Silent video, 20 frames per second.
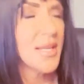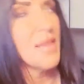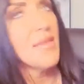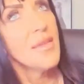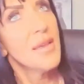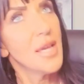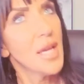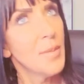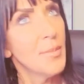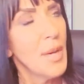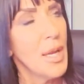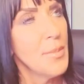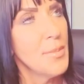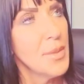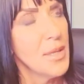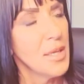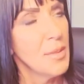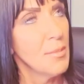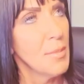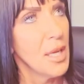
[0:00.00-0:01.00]
I think I might
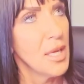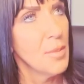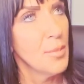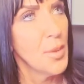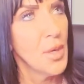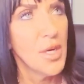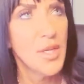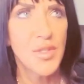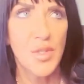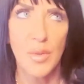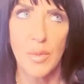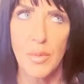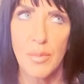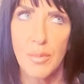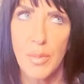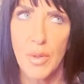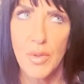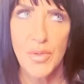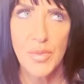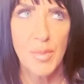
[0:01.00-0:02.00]
be in menopause or
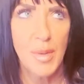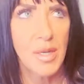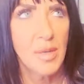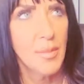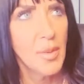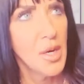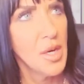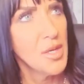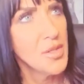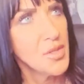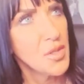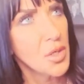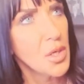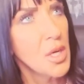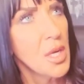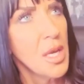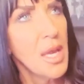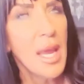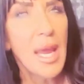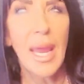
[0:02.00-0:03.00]
postmenopause, or
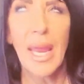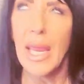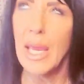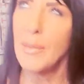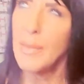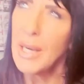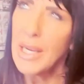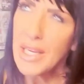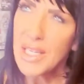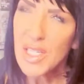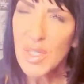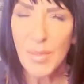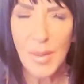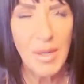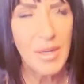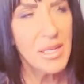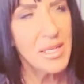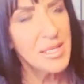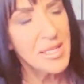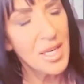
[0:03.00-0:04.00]
am I
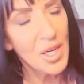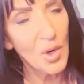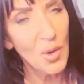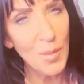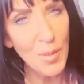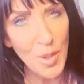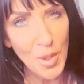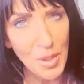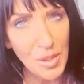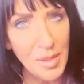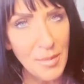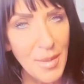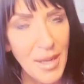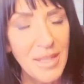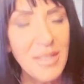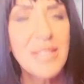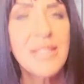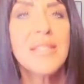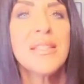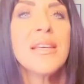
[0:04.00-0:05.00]
experiencing hormonal
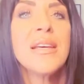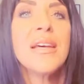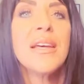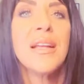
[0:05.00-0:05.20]
imbalance?